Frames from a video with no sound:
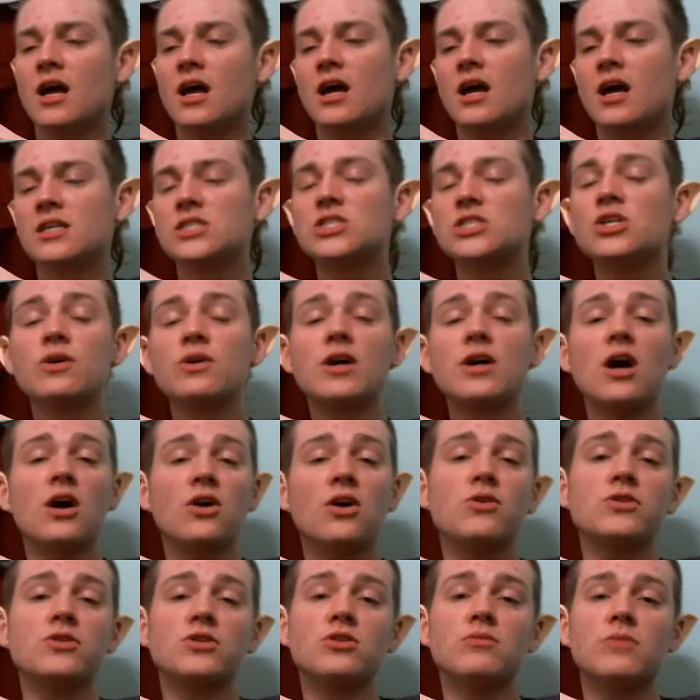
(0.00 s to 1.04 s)
So it got
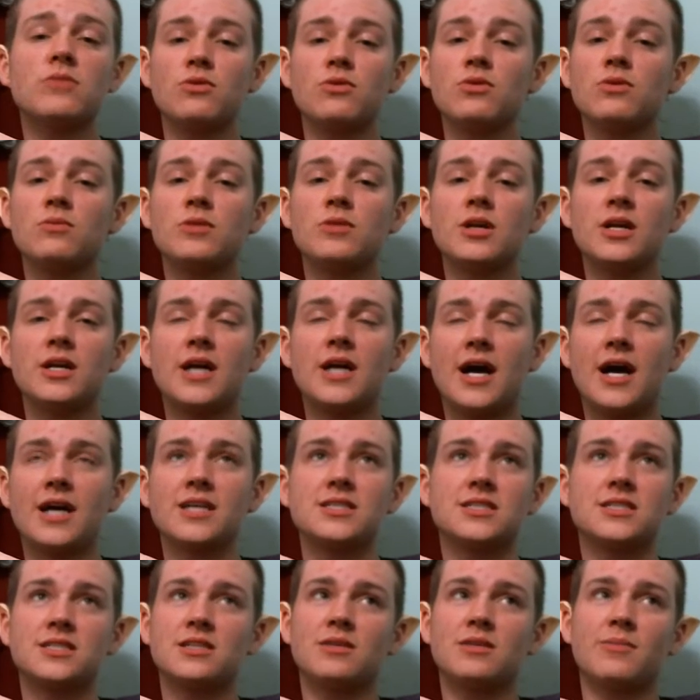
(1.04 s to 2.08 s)
colder in my room than it
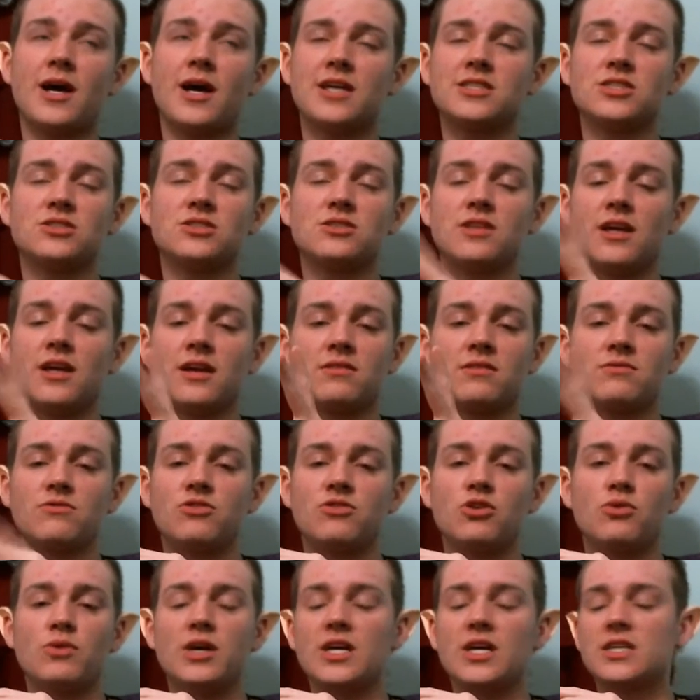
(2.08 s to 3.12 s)
has in the past, like, few
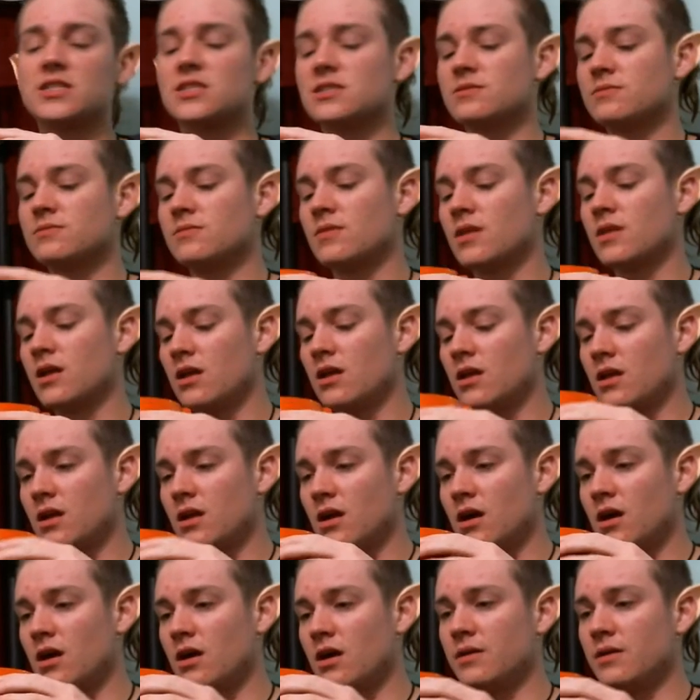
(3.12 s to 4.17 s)
weeks.
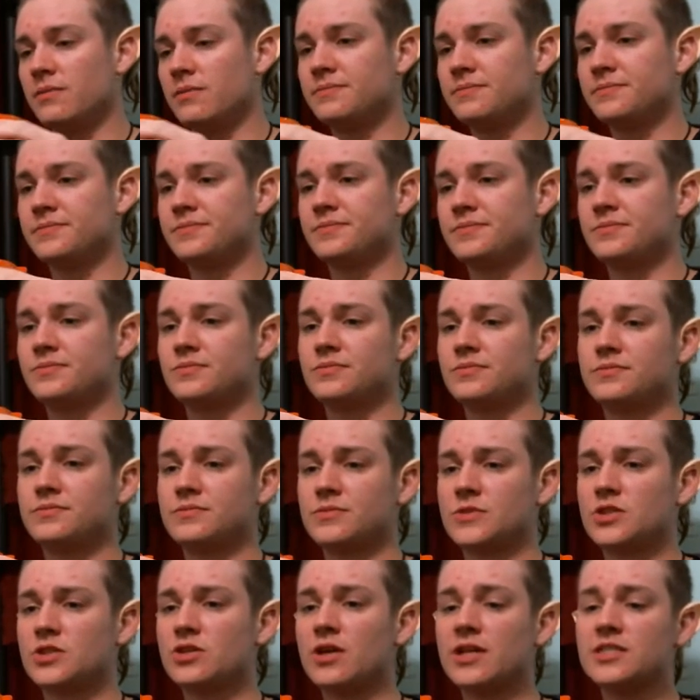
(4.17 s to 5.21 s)
So
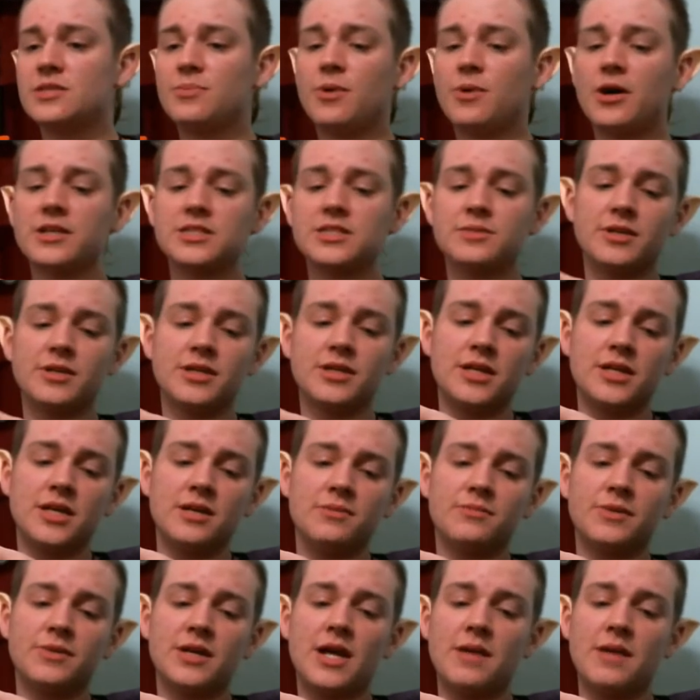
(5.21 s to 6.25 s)
that's a possibility,
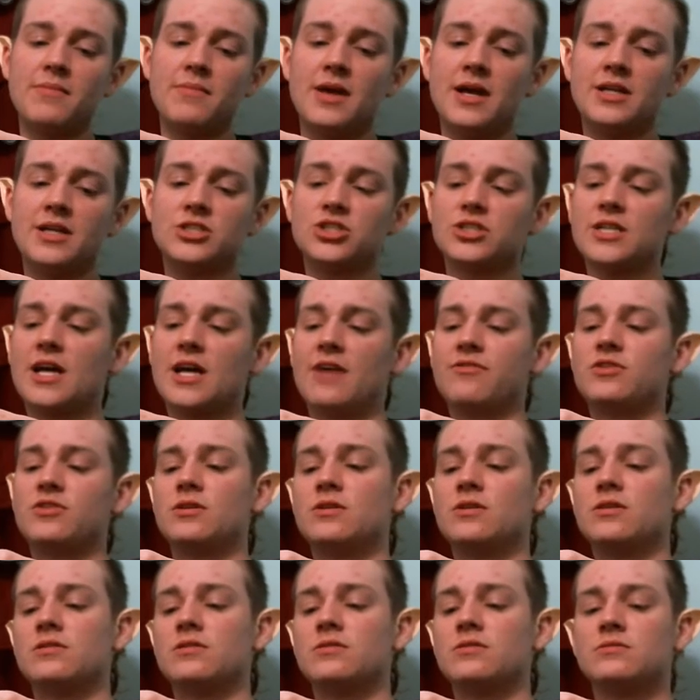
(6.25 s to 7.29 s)
but I may just have
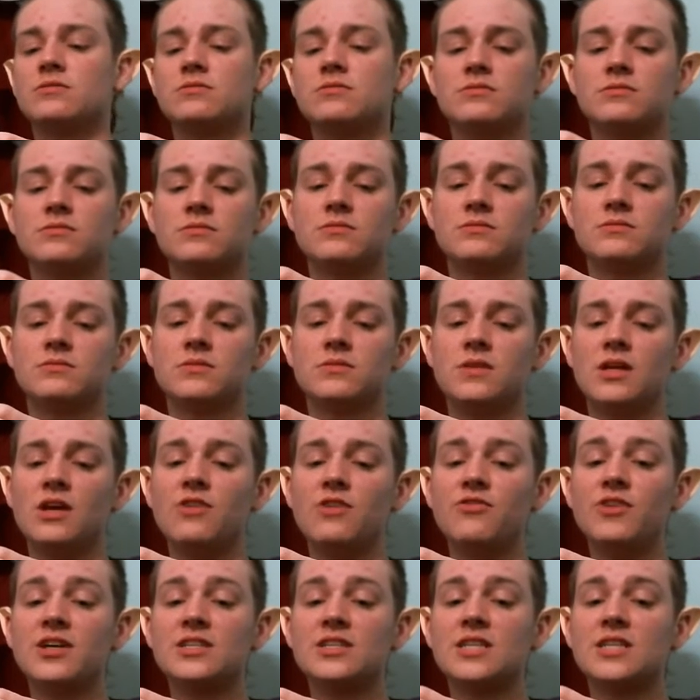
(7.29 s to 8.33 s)
to... If
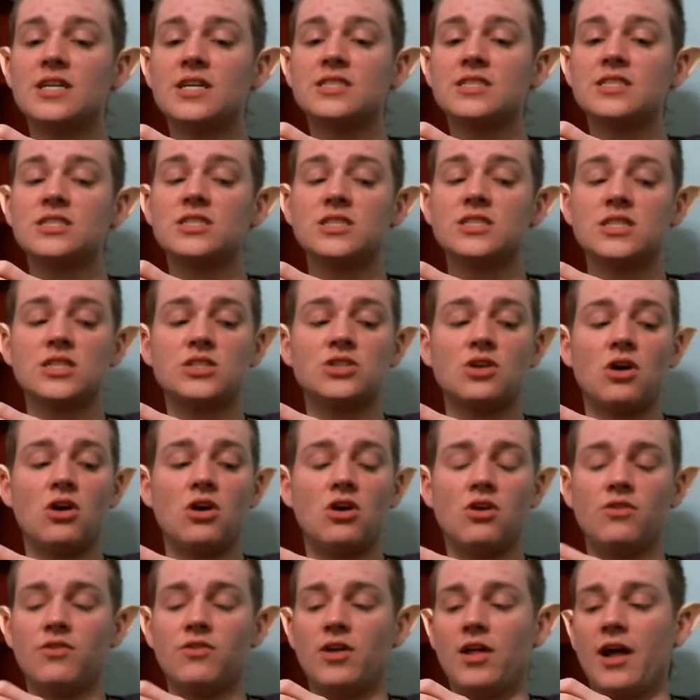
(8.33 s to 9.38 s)
it doesn't
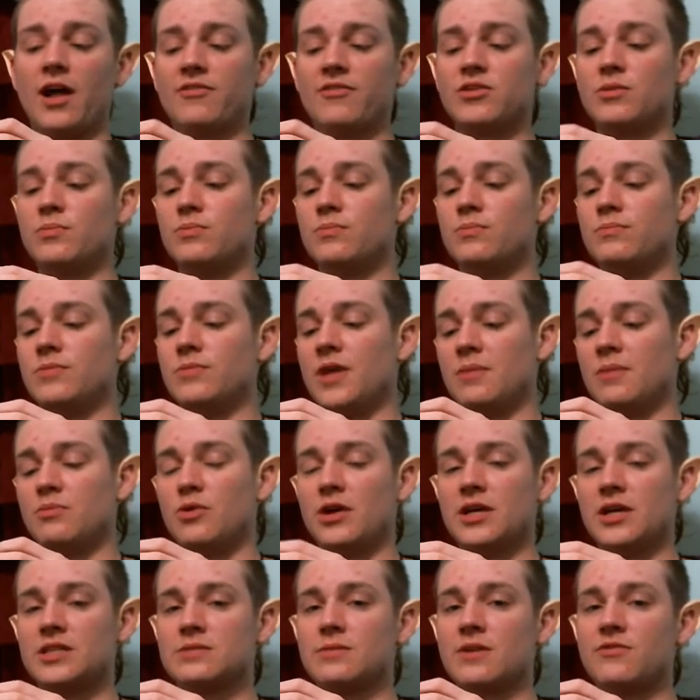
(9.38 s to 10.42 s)
dissolve, I'll have to, like, bring
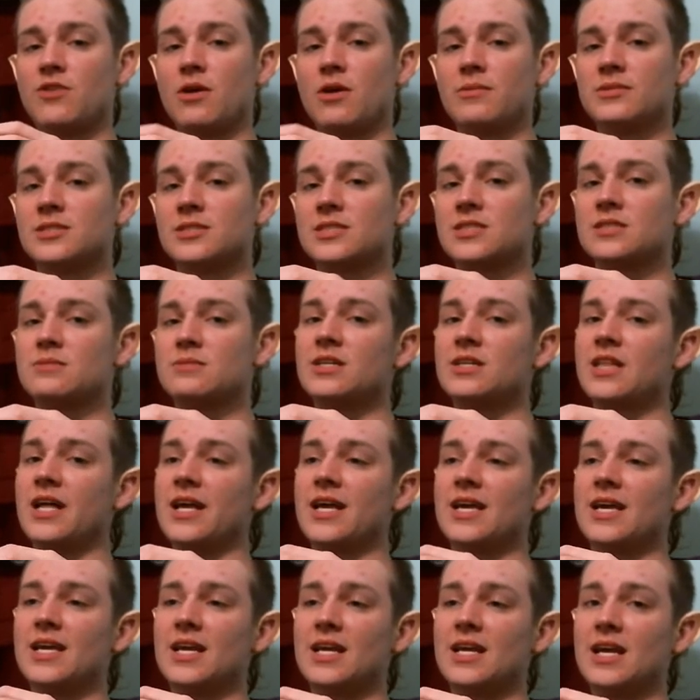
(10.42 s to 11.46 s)
it to my pharmacist and be
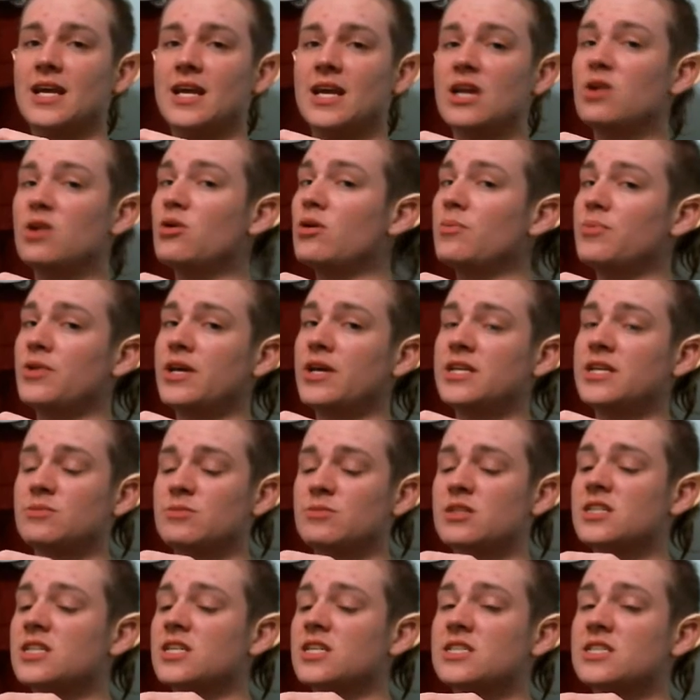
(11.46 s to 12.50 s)
like, can I get a
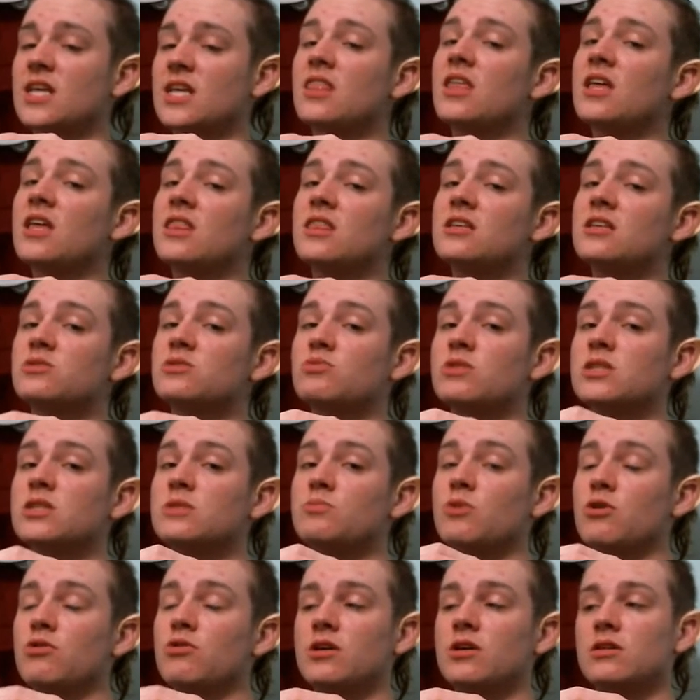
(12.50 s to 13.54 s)
replacement? Because I think this one's
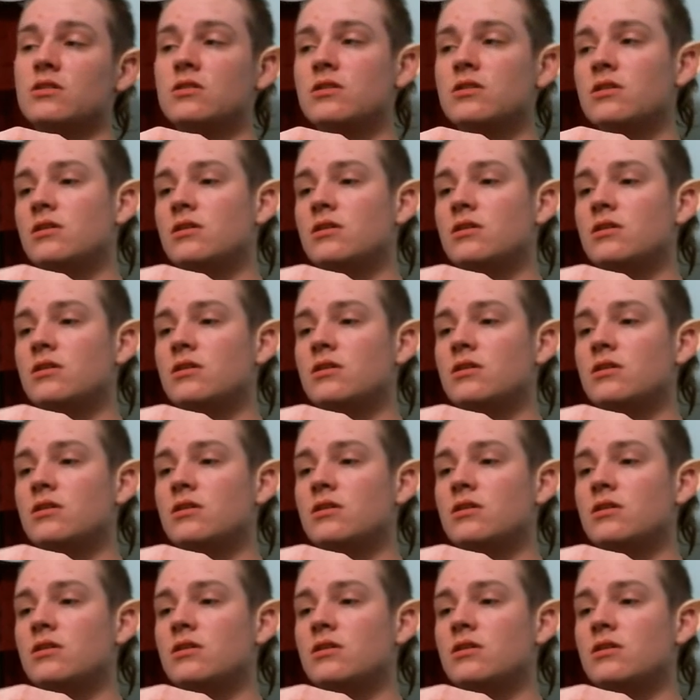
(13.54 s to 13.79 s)
broken.